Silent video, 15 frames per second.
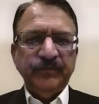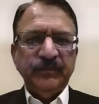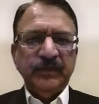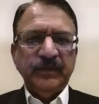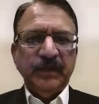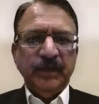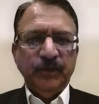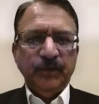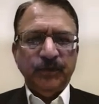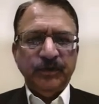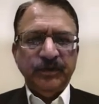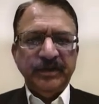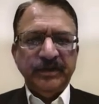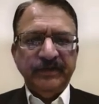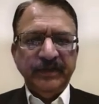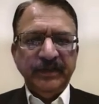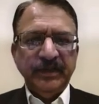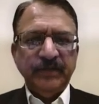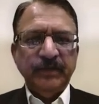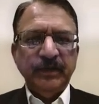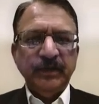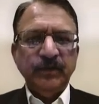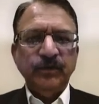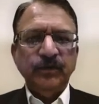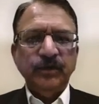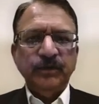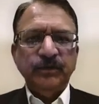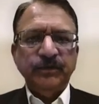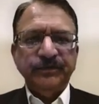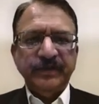I'm Dr. Javed Iqbal Kokar,
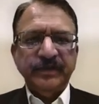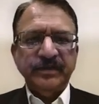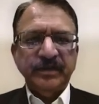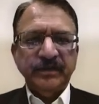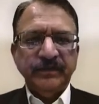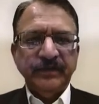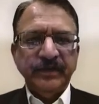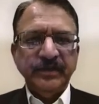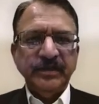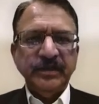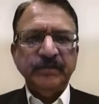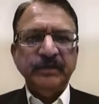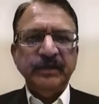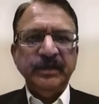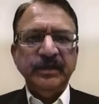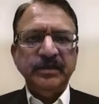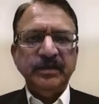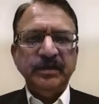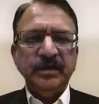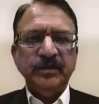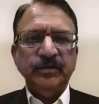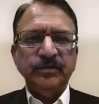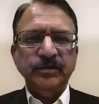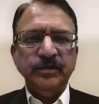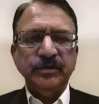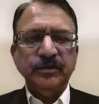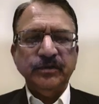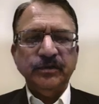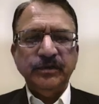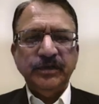Professor of Forensic Medicine and
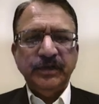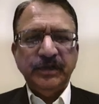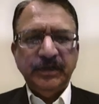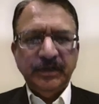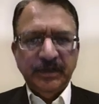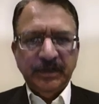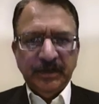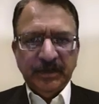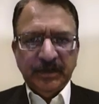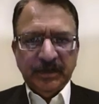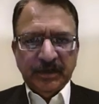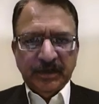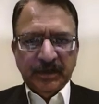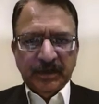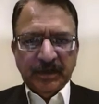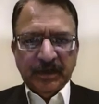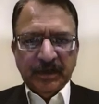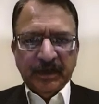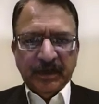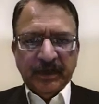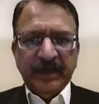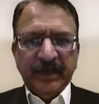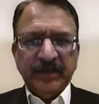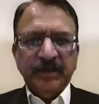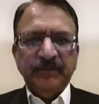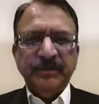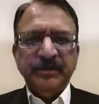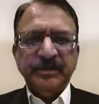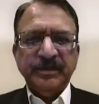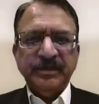Toxicology. As I'm
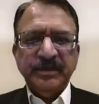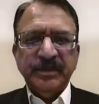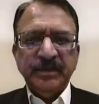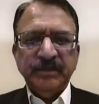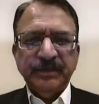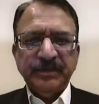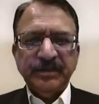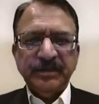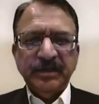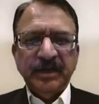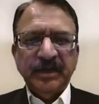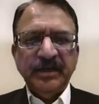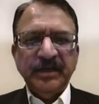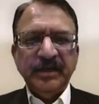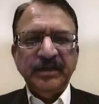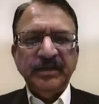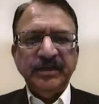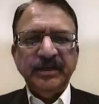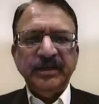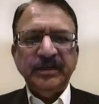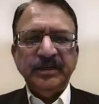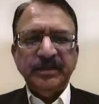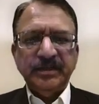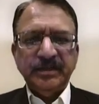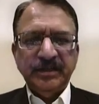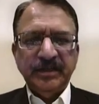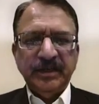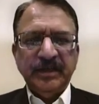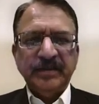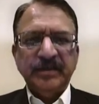discussing personal identity, and this is the
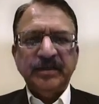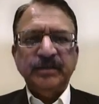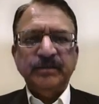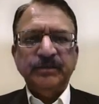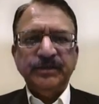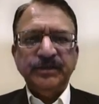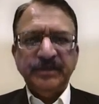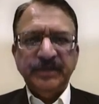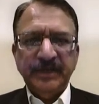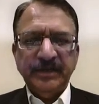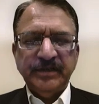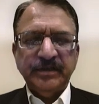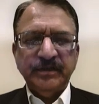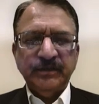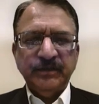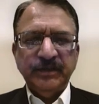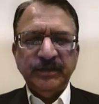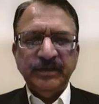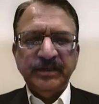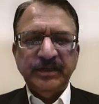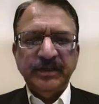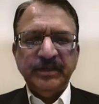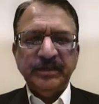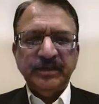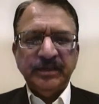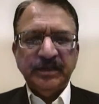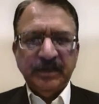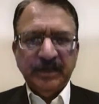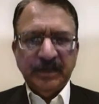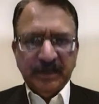lecture number 6 of this series,
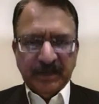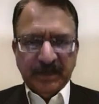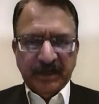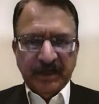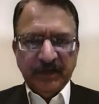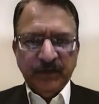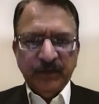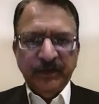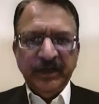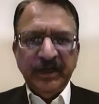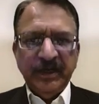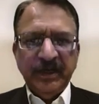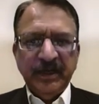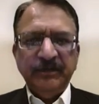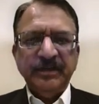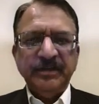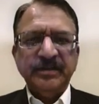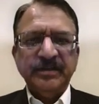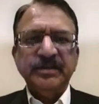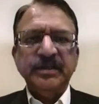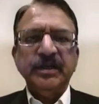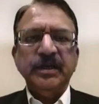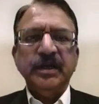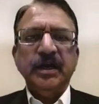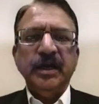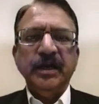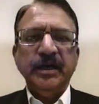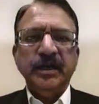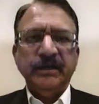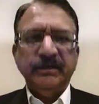and today I'll be discussing
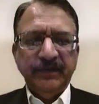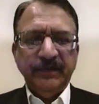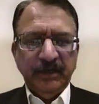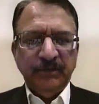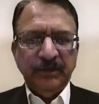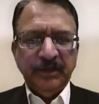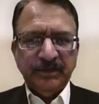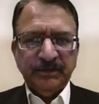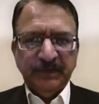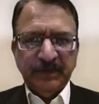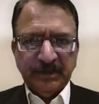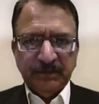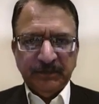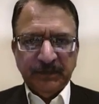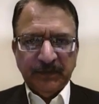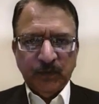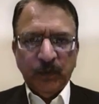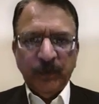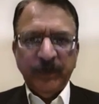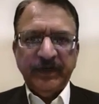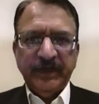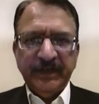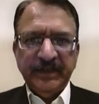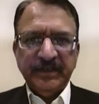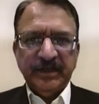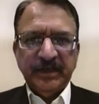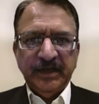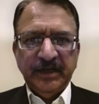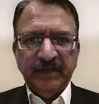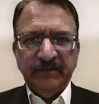unavailable specimen. What is
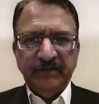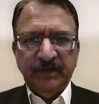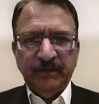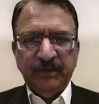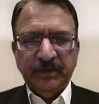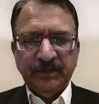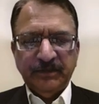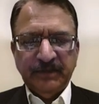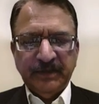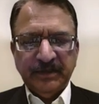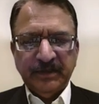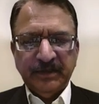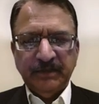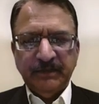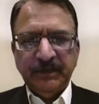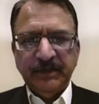unavailable specimen?